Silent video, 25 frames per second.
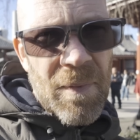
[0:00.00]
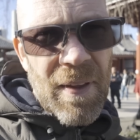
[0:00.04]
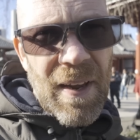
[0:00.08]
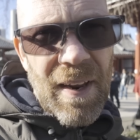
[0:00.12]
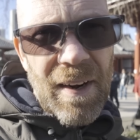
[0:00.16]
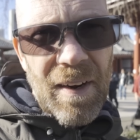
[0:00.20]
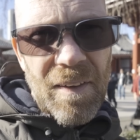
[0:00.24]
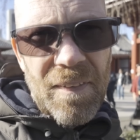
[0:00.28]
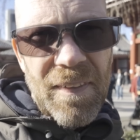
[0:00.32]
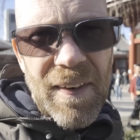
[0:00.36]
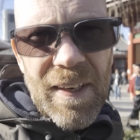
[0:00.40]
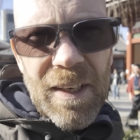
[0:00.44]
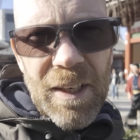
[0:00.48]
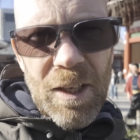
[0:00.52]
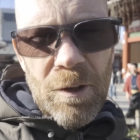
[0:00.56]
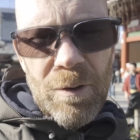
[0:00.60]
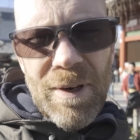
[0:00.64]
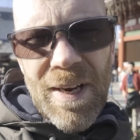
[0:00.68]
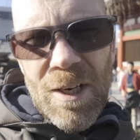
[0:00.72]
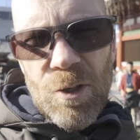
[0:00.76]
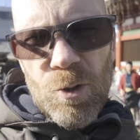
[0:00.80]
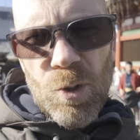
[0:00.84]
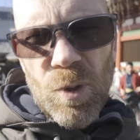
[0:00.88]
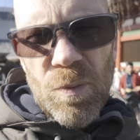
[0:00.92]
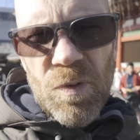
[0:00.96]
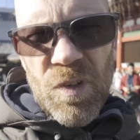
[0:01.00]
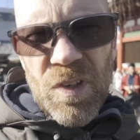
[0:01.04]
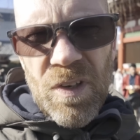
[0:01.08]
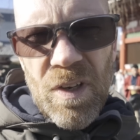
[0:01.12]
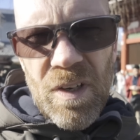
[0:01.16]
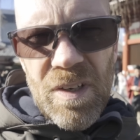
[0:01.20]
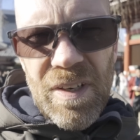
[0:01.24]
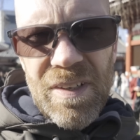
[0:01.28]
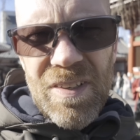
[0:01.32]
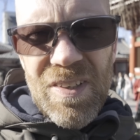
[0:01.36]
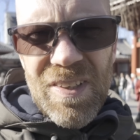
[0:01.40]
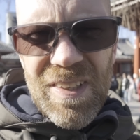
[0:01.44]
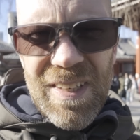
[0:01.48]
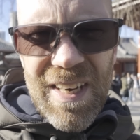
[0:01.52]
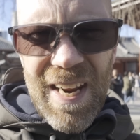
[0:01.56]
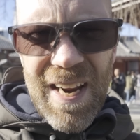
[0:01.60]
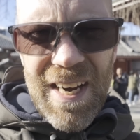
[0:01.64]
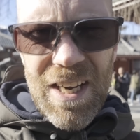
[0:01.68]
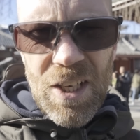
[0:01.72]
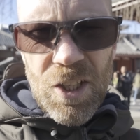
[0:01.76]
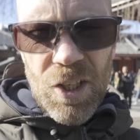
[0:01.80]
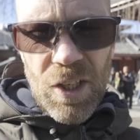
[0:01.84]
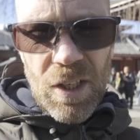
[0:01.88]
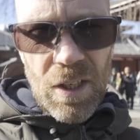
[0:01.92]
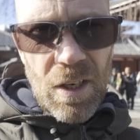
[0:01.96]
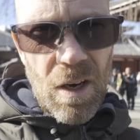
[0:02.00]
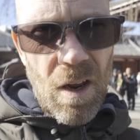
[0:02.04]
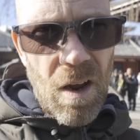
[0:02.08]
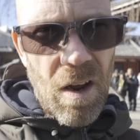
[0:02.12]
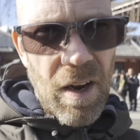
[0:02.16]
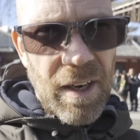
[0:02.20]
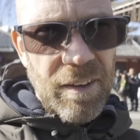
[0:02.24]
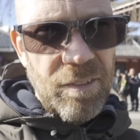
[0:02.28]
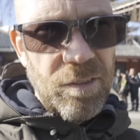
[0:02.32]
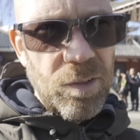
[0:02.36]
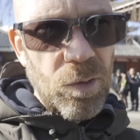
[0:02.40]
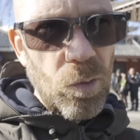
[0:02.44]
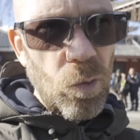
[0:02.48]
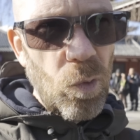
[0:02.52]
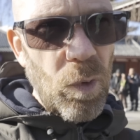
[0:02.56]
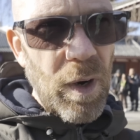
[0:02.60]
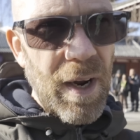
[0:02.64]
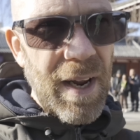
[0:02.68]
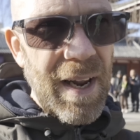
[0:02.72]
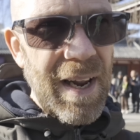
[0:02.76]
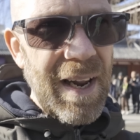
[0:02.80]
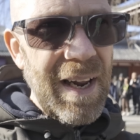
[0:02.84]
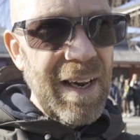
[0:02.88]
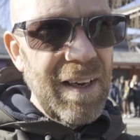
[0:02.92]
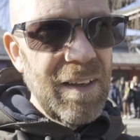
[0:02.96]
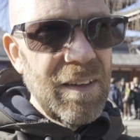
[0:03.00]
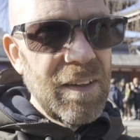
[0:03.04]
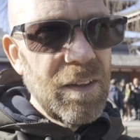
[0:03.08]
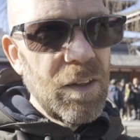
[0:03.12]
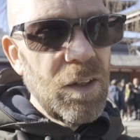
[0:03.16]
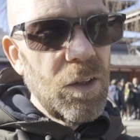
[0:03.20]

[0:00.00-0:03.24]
And I think you get to a certain stage in life where